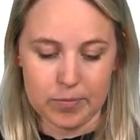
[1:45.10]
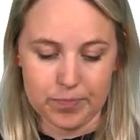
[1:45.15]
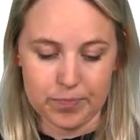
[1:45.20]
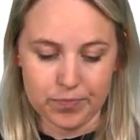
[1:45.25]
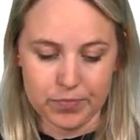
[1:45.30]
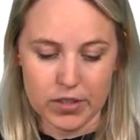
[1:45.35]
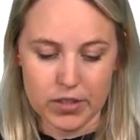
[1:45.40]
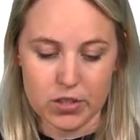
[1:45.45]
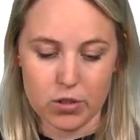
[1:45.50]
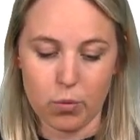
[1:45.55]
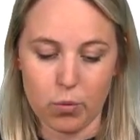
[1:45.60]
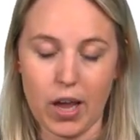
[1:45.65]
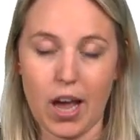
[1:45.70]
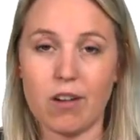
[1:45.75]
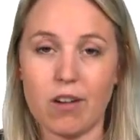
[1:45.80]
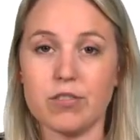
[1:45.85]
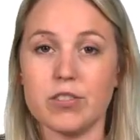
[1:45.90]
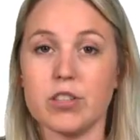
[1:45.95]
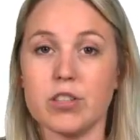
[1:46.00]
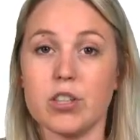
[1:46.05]
So we
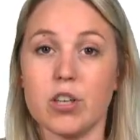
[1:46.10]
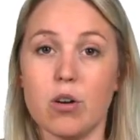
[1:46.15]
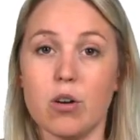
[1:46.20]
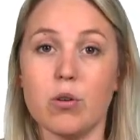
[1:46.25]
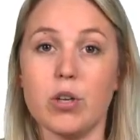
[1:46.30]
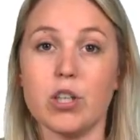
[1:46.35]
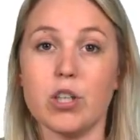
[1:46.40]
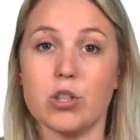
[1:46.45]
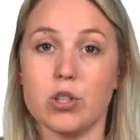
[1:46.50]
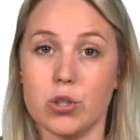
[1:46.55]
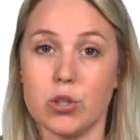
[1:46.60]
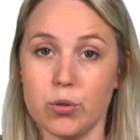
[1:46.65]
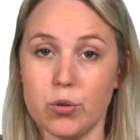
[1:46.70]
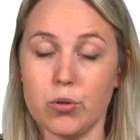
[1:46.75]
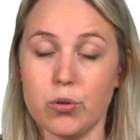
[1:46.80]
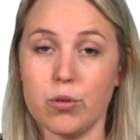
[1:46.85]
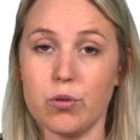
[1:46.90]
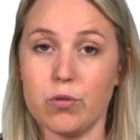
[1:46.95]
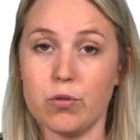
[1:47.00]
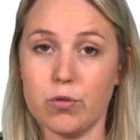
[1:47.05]
have the going
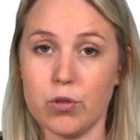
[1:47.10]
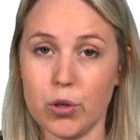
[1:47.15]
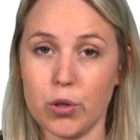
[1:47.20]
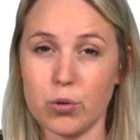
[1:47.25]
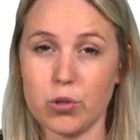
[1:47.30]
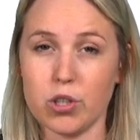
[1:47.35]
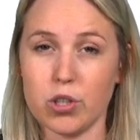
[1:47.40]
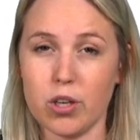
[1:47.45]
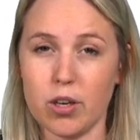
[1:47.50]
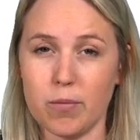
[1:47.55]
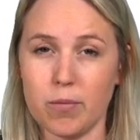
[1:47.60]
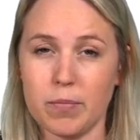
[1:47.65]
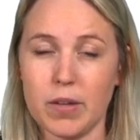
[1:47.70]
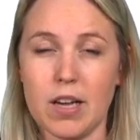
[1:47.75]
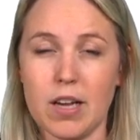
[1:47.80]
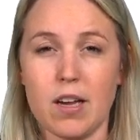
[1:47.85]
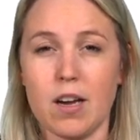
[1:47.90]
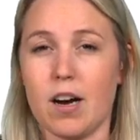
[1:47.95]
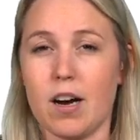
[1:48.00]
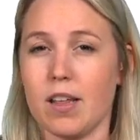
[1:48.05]
to future.
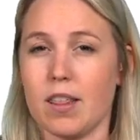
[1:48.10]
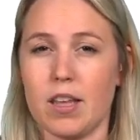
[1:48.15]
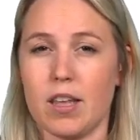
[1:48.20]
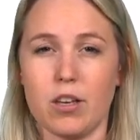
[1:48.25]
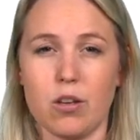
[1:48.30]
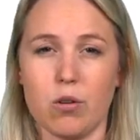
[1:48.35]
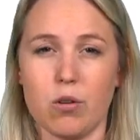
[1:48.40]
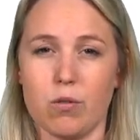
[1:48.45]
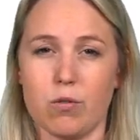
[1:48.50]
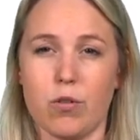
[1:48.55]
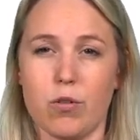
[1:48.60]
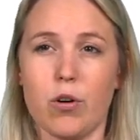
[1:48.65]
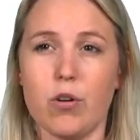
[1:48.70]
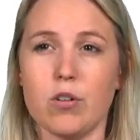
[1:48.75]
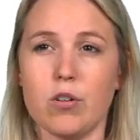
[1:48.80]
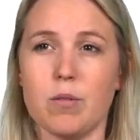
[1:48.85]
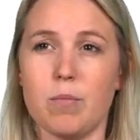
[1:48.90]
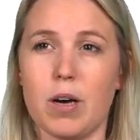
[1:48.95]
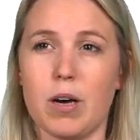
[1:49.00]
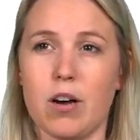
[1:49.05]
I think you've
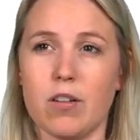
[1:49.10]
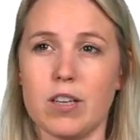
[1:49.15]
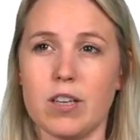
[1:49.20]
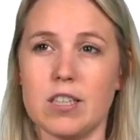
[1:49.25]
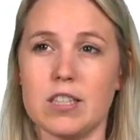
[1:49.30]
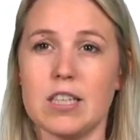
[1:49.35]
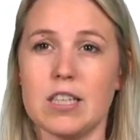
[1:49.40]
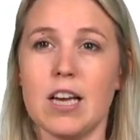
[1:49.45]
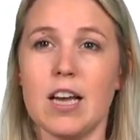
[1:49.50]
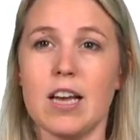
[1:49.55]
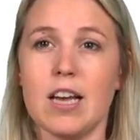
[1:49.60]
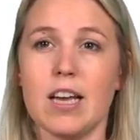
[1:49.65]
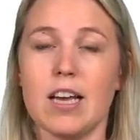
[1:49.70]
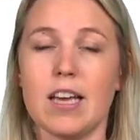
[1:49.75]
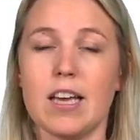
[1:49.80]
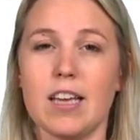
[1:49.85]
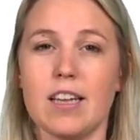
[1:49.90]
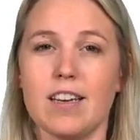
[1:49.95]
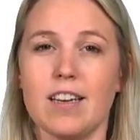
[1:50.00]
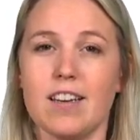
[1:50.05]
heard about it
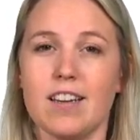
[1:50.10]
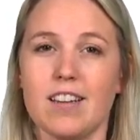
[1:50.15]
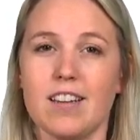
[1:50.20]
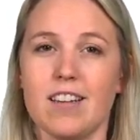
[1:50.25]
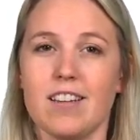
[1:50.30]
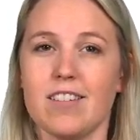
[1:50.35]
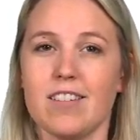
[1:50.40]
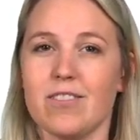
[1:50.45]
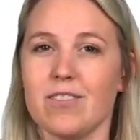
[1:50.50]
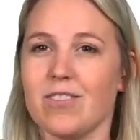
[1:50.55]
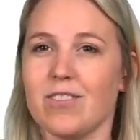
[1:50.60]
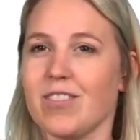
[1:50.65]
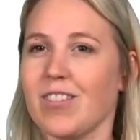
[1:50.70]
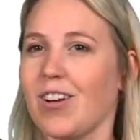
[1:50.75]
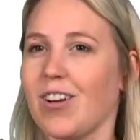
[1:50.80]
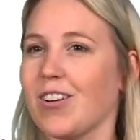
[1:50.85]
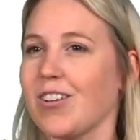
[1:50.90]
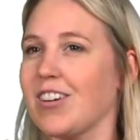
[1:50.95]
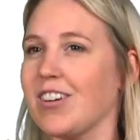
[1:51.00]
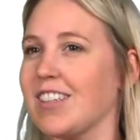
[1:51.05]
in,
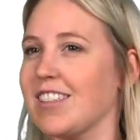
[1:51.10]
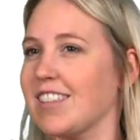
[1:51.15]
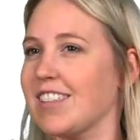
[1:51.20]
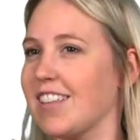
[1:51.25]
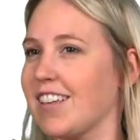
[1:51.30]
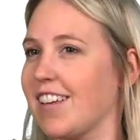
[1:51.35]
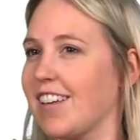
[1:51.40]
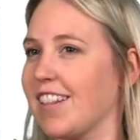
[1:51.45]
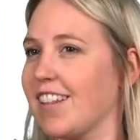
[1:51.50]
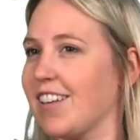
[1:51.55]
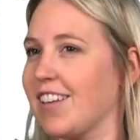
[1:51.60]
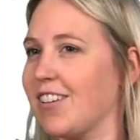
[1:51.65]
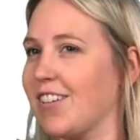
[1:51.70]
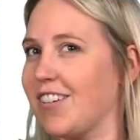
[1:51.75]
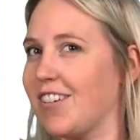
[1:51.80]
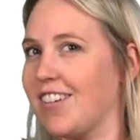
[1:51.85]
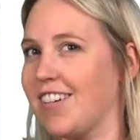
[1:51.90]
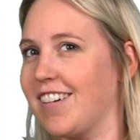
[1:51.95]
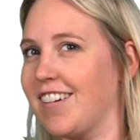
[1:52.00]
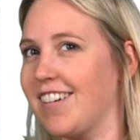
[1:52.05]
oh Chris, I think
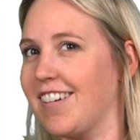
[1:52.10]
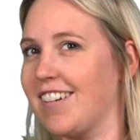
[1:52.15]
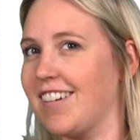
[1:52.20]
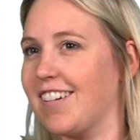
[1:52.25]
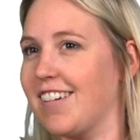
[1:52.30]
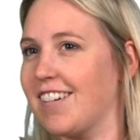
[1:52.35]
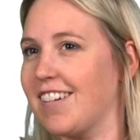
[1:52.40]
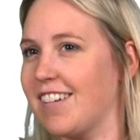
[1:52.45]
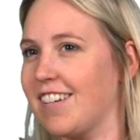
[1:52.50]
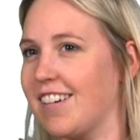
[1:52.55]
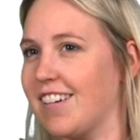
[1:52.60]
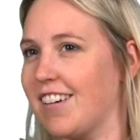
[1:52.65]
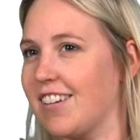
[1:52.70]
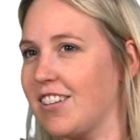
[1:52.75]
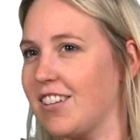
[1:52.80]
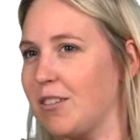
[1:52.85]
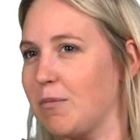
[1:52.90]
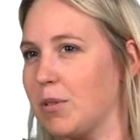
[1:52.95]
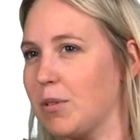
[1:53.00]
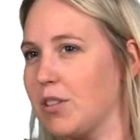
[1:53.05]
are you
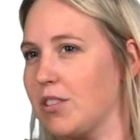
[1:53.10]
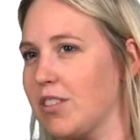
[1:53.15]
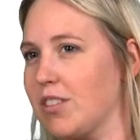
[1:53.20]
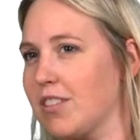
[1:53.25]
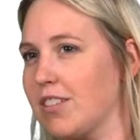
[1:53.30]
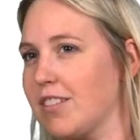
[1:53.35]
in the picture?